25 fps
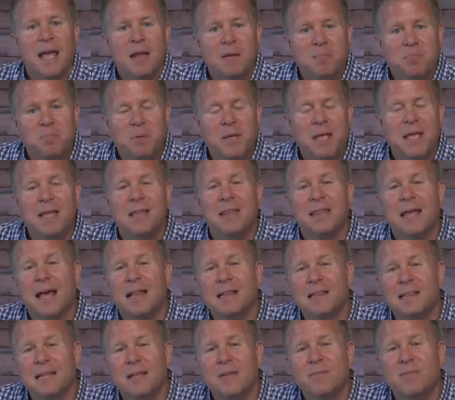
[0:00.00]
and be
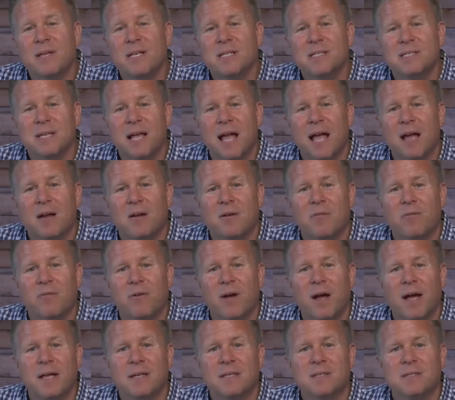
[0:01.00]
that living
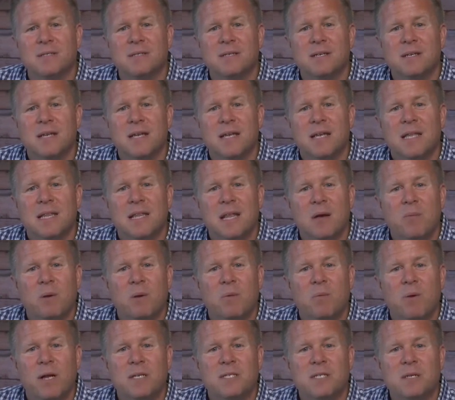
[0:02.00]
sacrifice that
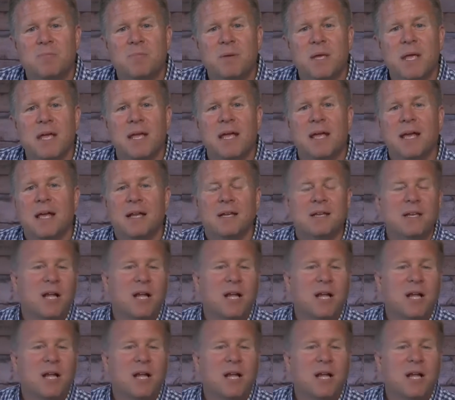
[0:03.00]
we want to be,